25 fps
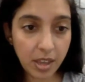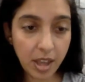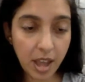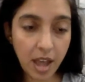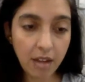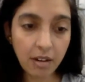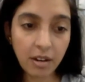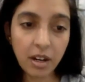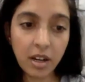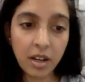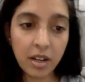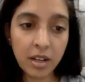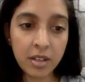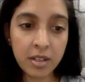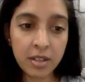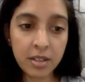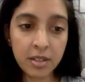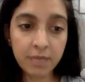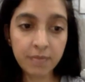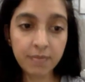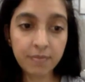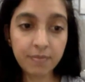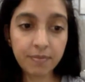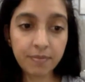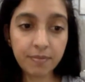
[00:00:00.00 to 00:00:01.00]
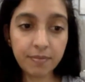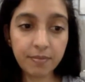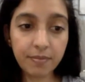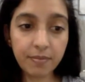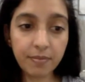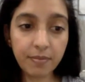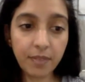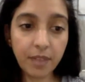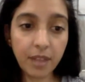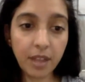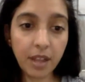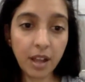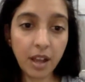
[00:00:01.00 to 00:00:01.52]
and it is
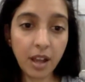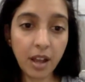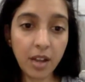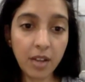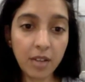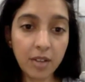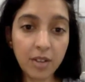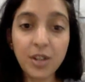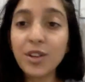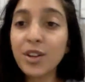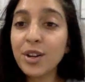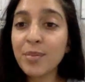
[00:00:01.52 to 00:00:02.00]
to